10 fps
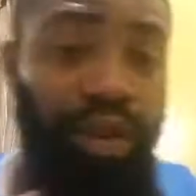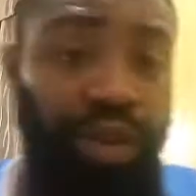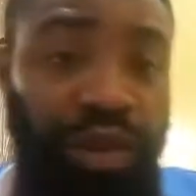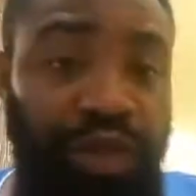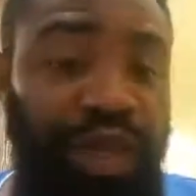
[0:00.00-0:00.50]
but
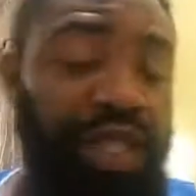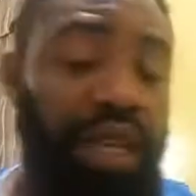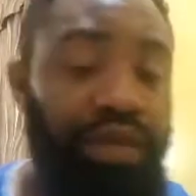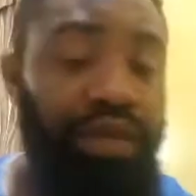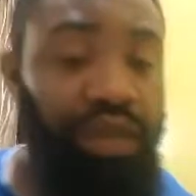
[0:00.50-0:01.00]
you must be a
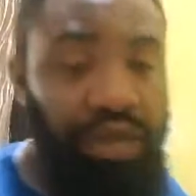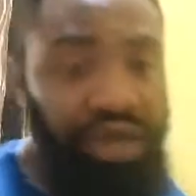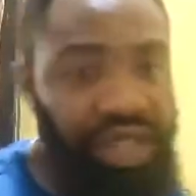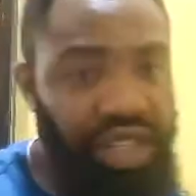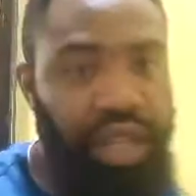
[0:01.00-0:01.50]
skillful
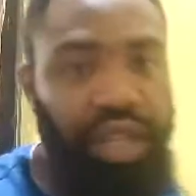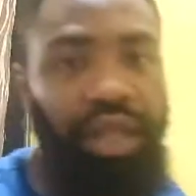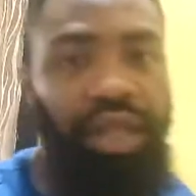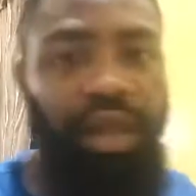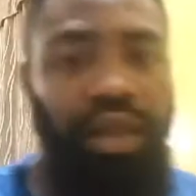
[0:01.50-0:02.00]
musician.
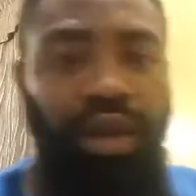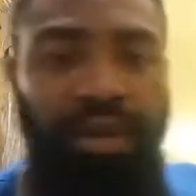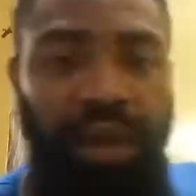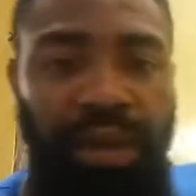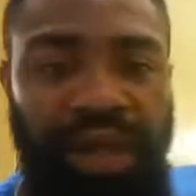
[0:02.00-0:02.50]

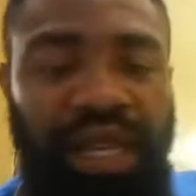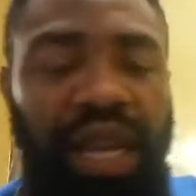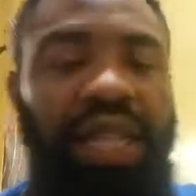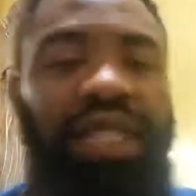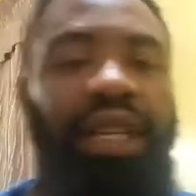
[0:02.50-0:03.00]
You might be a
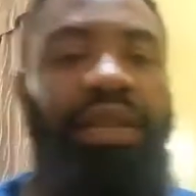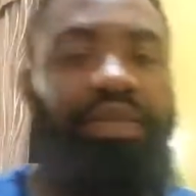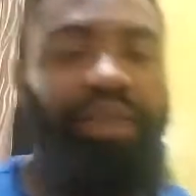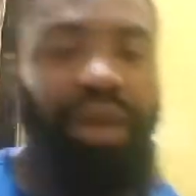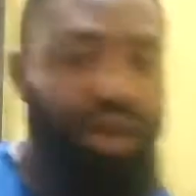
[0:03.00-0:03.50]
talented,
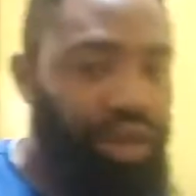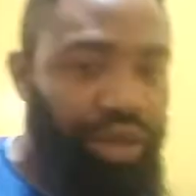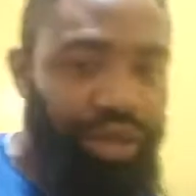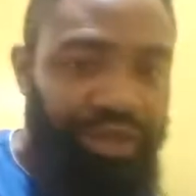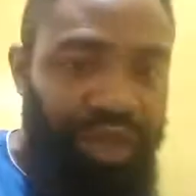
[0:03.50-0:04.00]

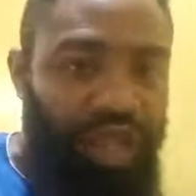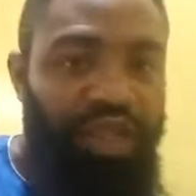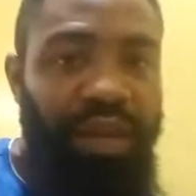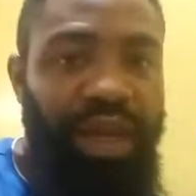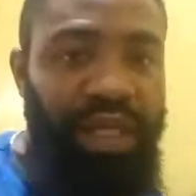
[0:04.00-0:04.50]

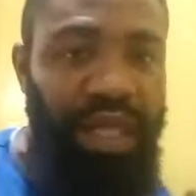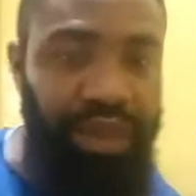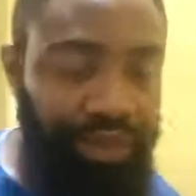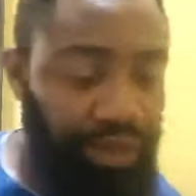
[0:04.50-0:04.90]
instrumentalist.